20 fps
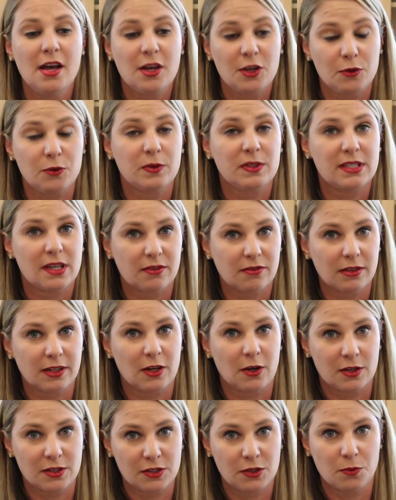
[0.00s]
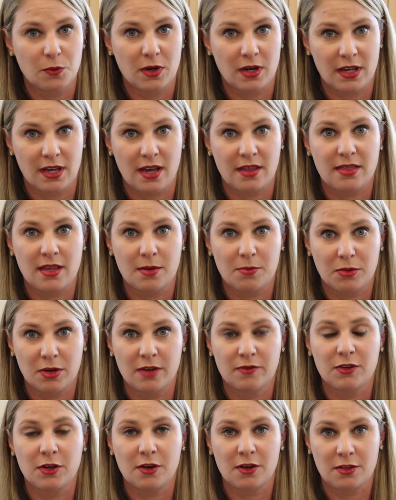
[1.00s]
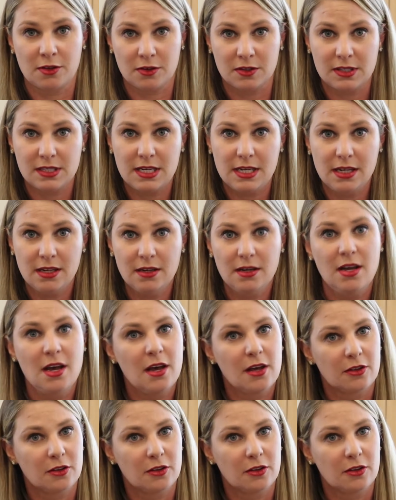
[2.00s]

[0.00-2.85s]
you would definitely also want to get that Prevnar 13.